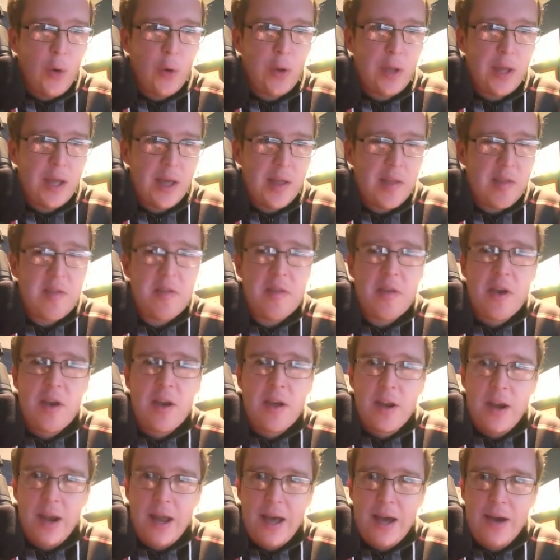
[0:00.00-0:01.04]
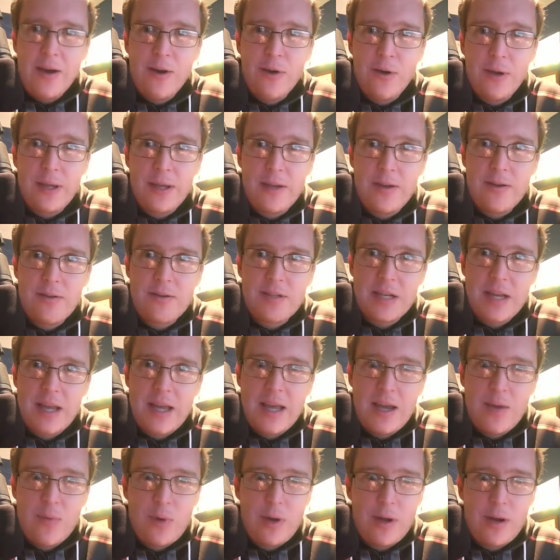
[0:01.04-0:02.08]
Oh yes. Now, here
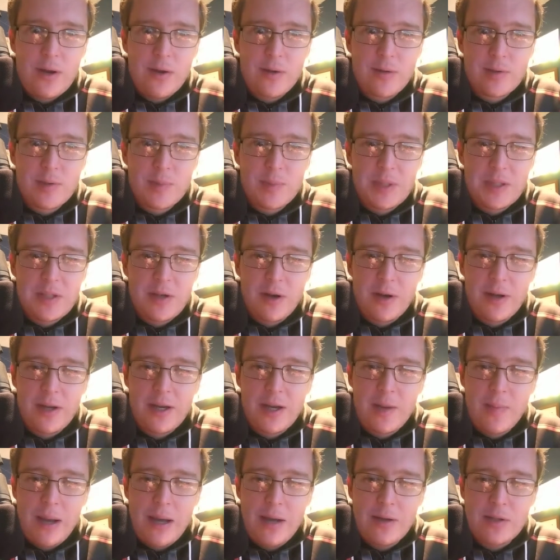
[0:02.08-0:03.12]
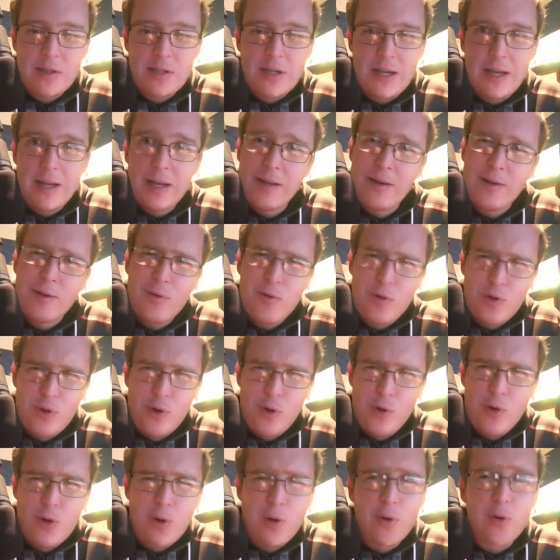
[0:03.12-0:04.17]
today we are going to be talking about a little
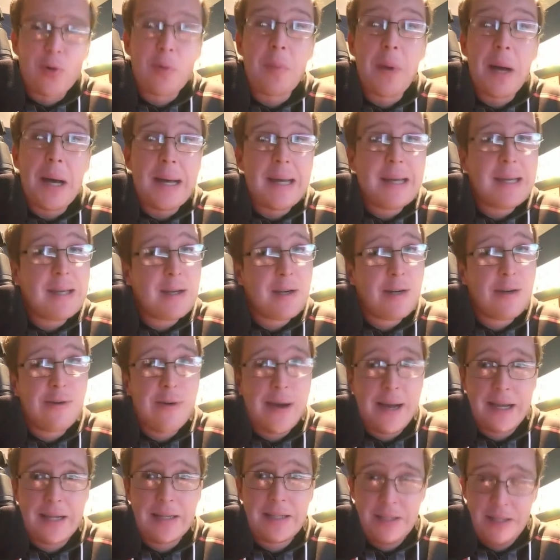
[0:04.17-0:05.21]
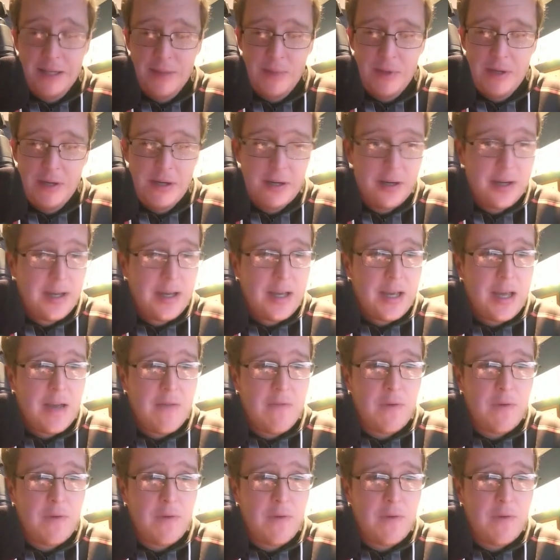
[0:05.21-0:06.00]
show called My Hero Academia.